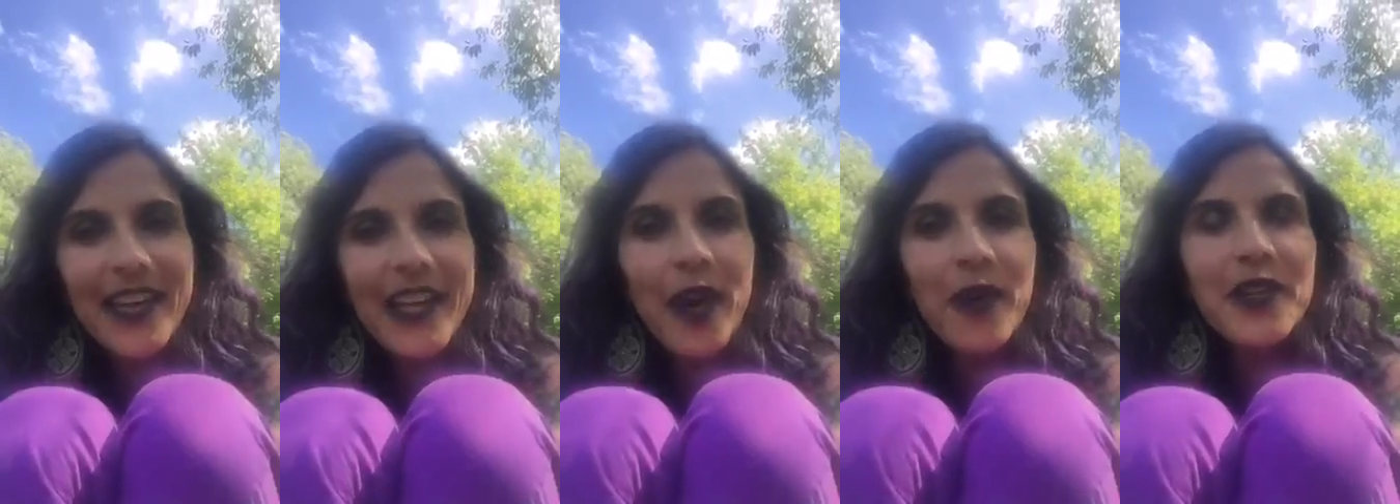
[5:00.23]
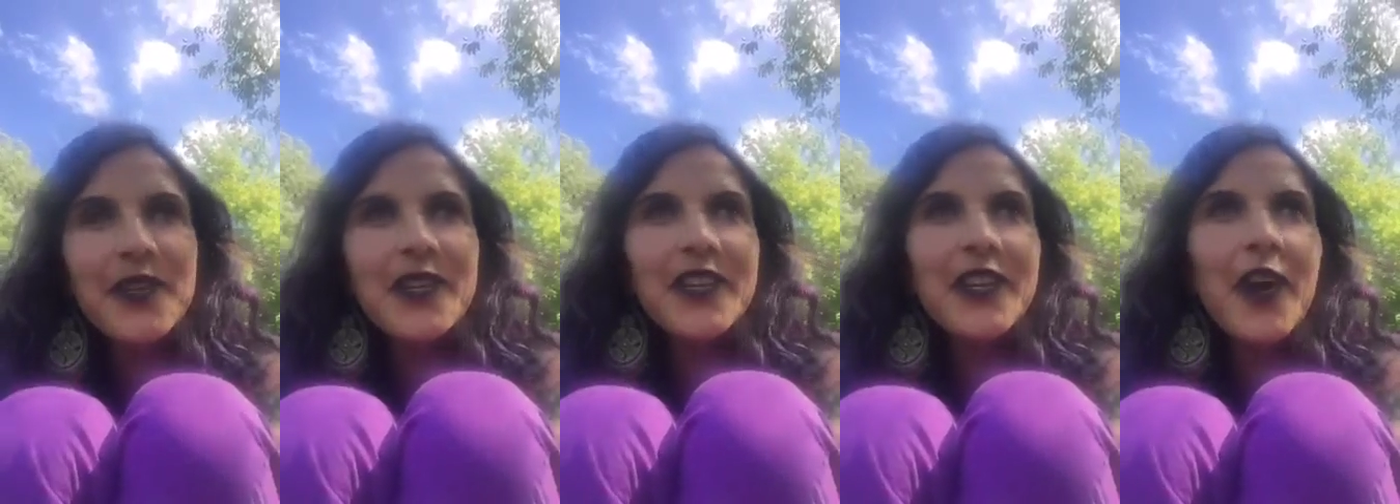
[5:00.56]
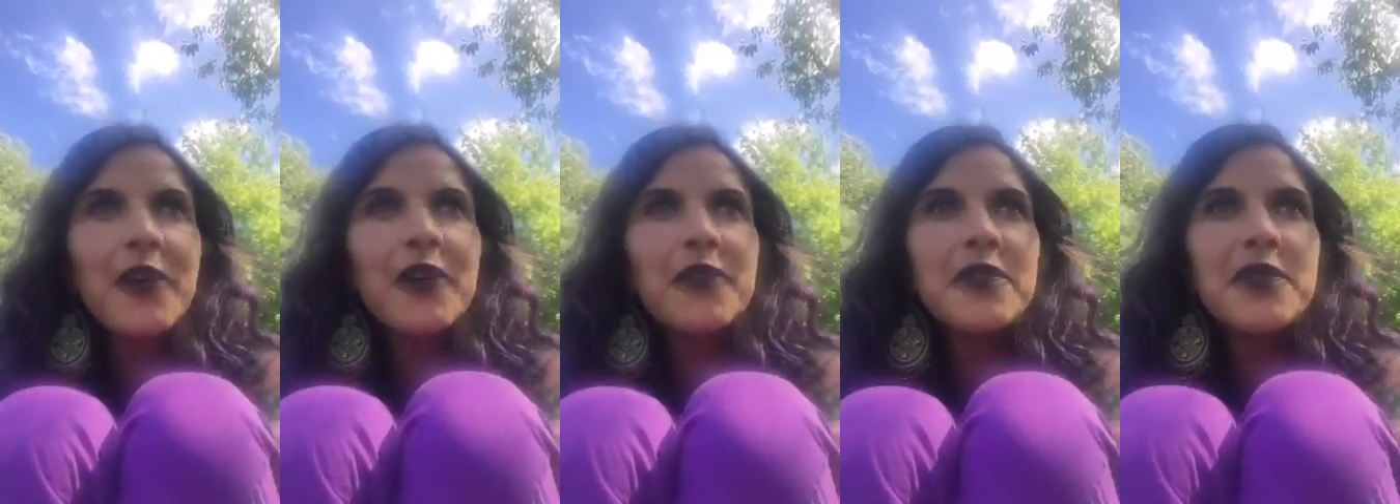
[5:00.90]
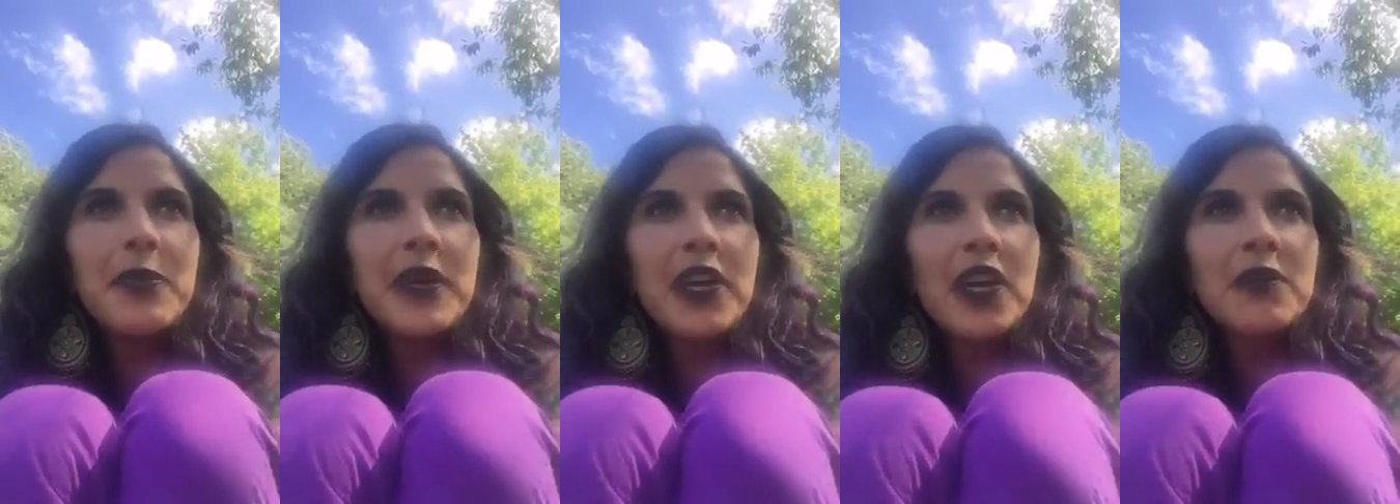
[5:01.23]
yoga
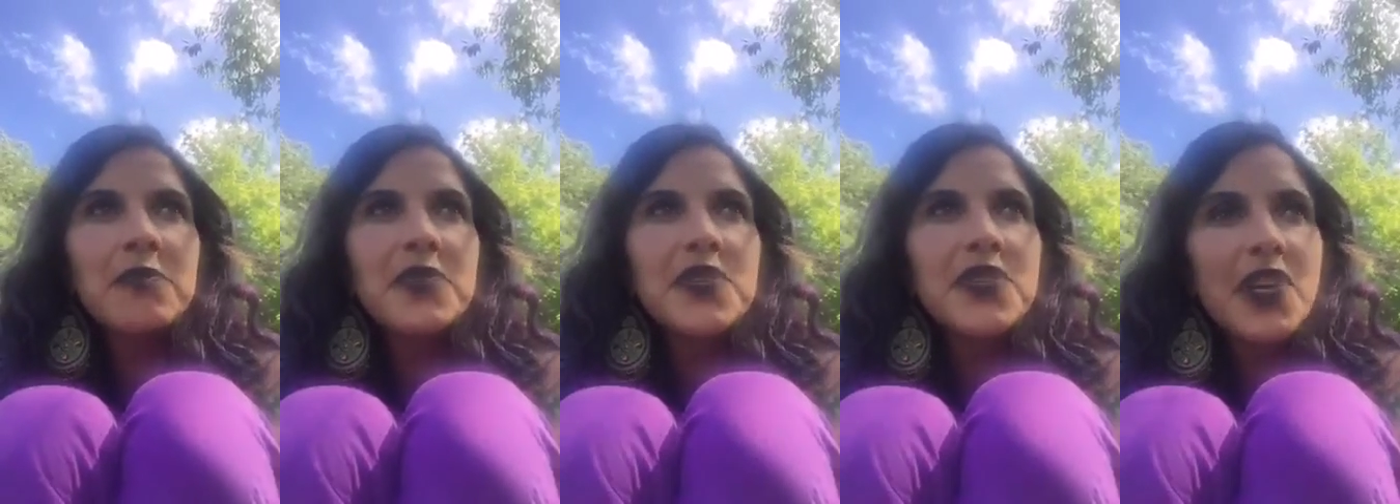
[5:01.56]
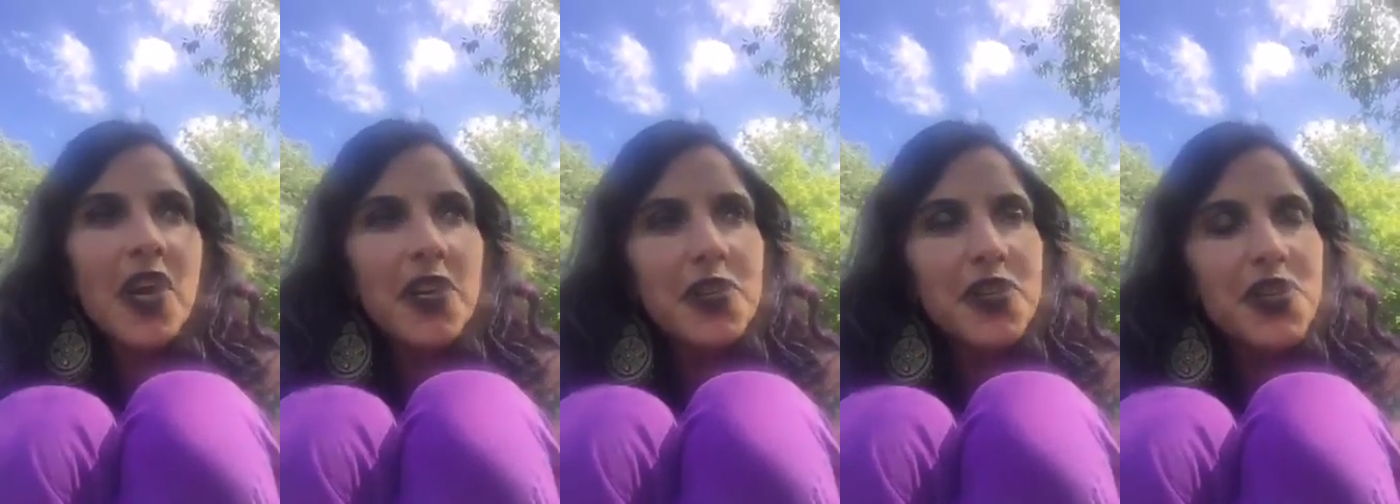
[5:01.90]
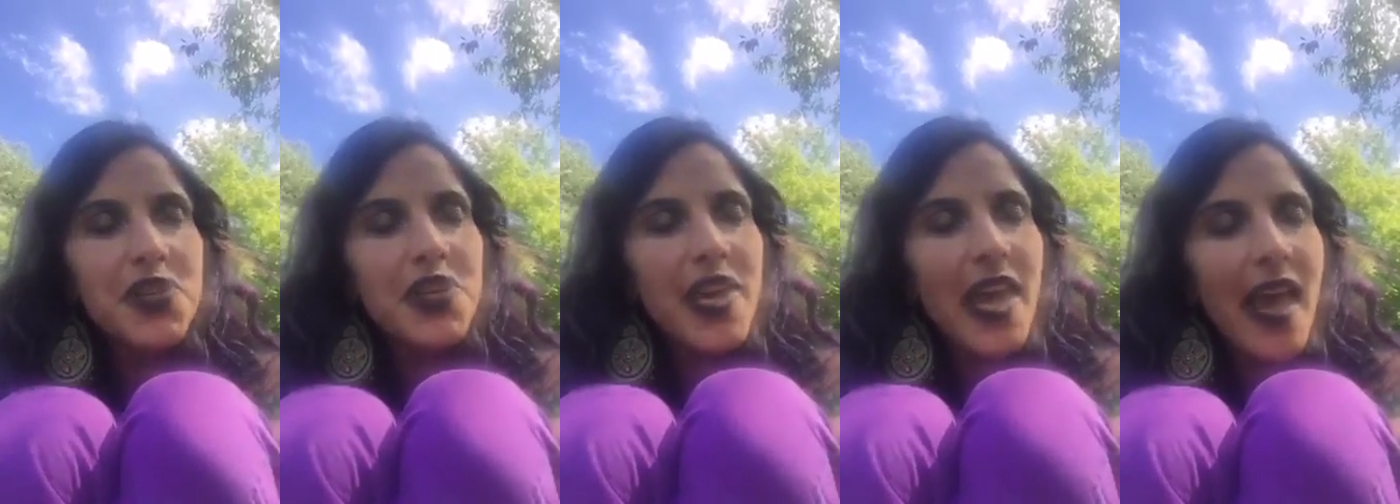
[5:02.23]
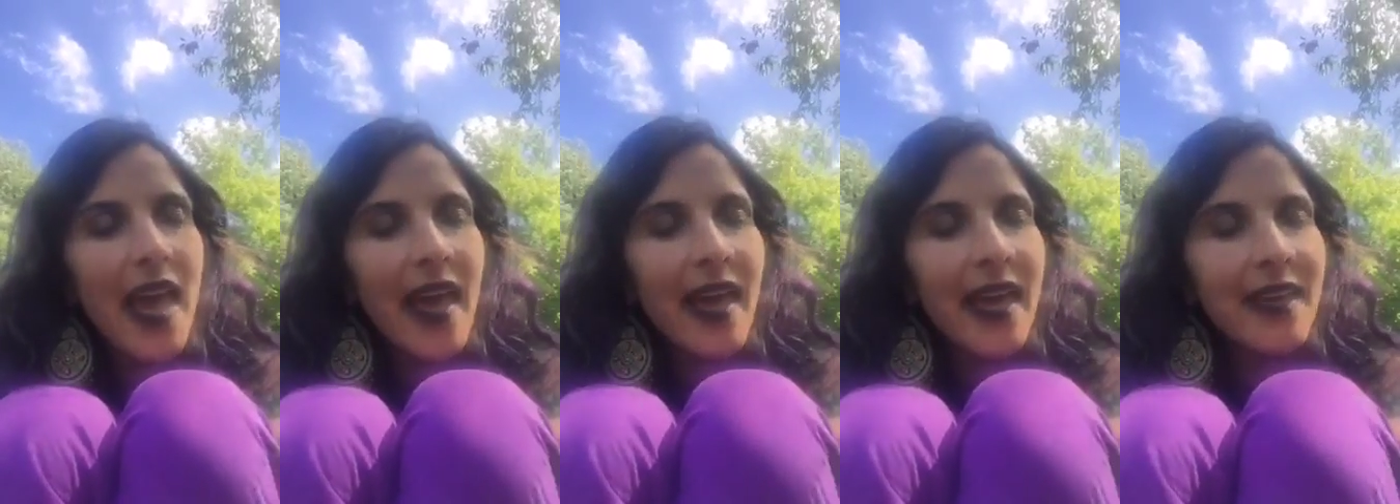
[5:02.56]
has become such
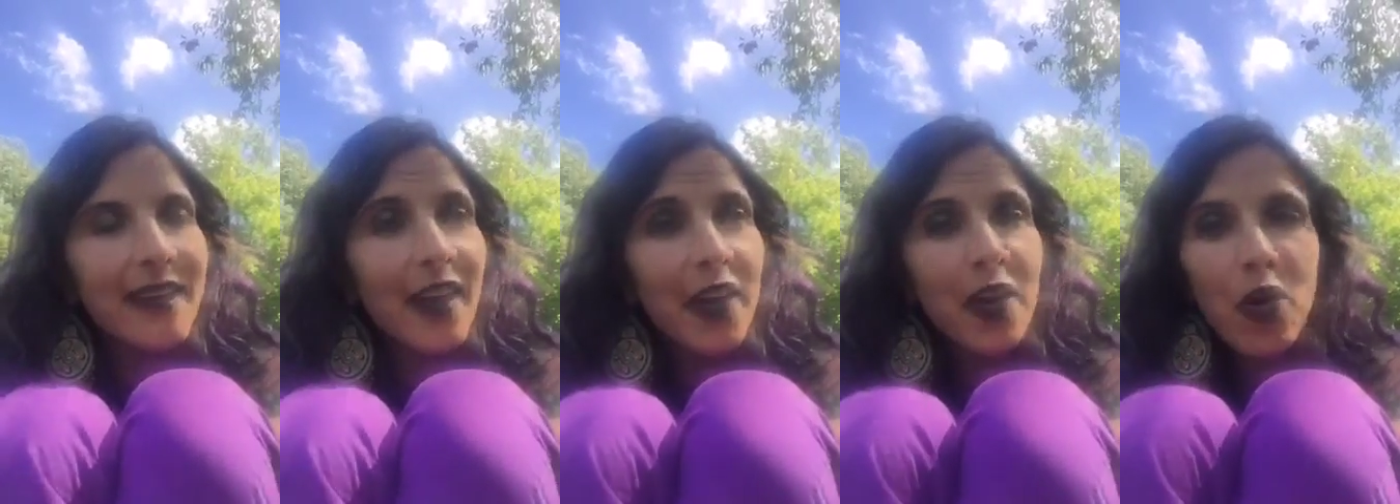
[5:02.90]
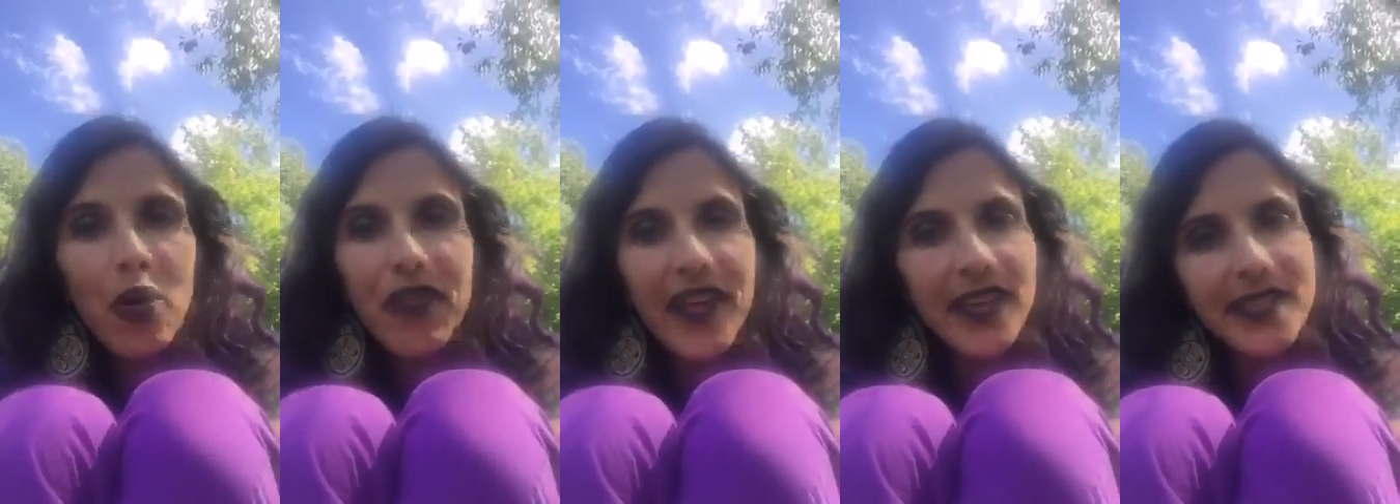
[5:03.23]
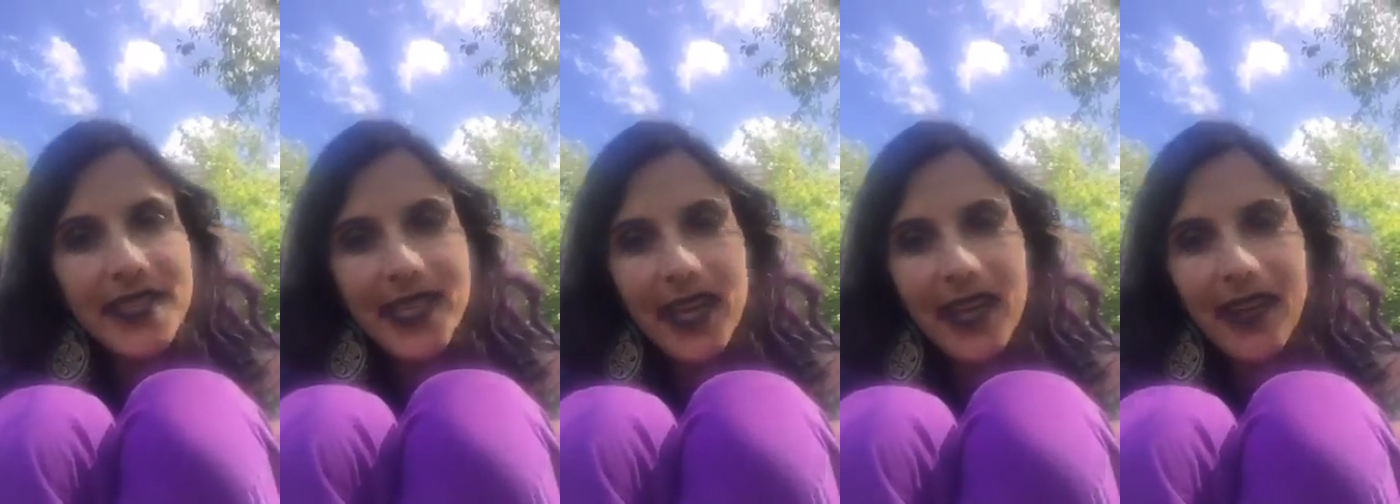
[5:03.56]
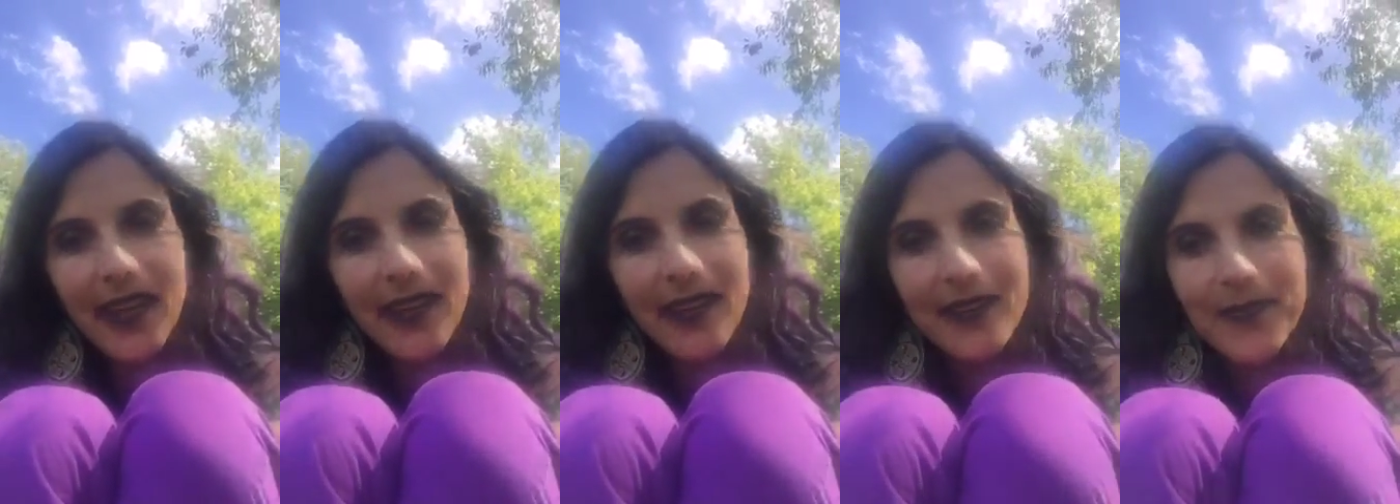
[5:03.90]
an
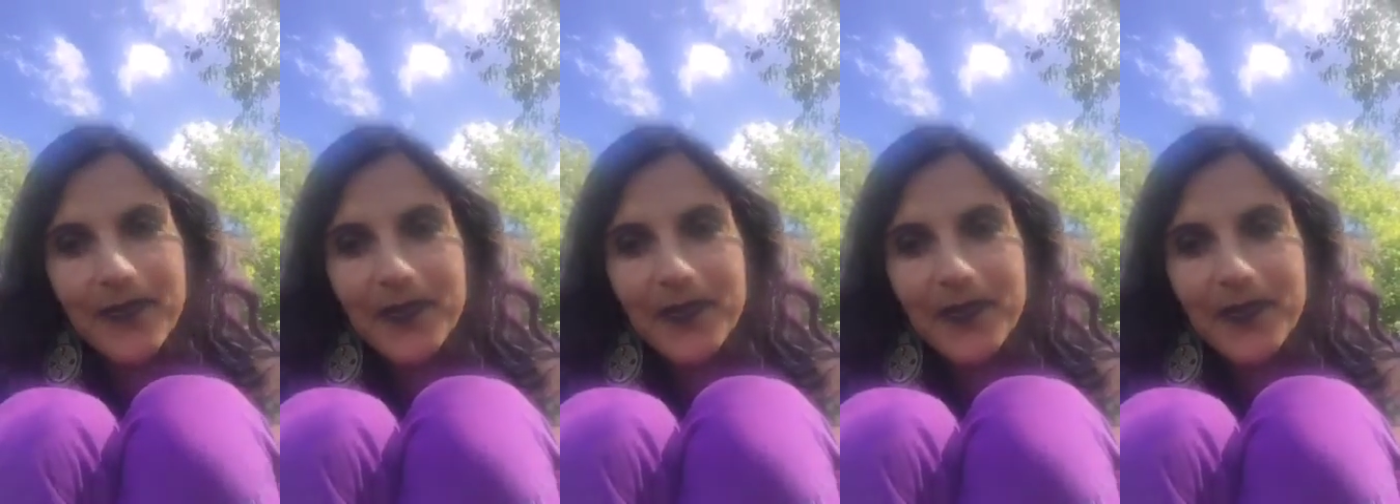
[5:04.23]
authentic